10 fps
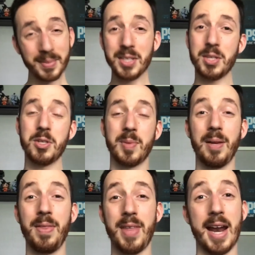excuse
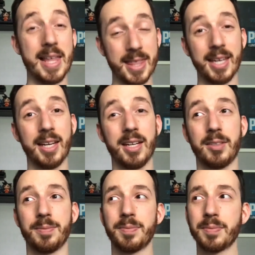me, then I think
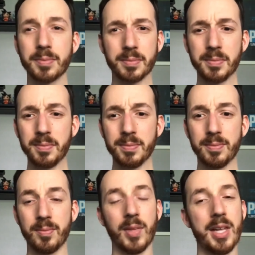
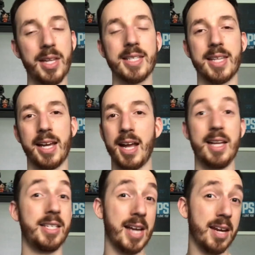
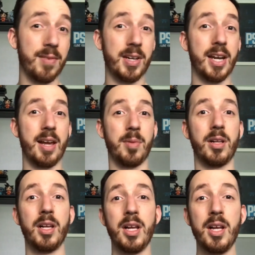it's kind of
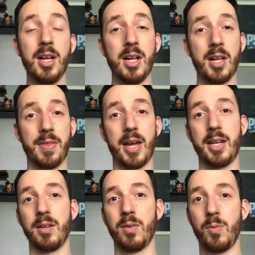undeniable
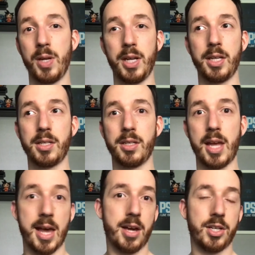that we need to
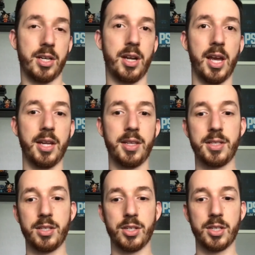take action. And this
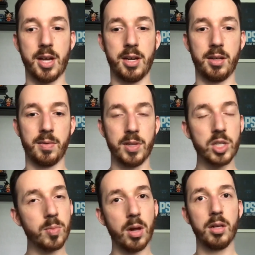is just kind of a
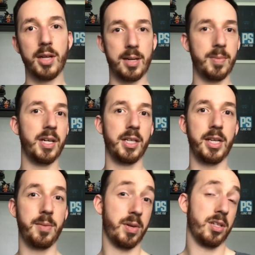small,
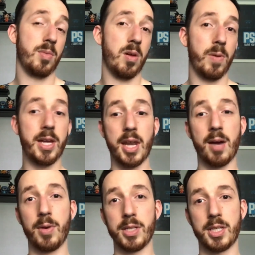admittedly, but a small way that
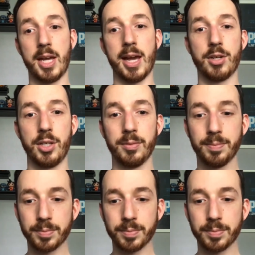I want to take action.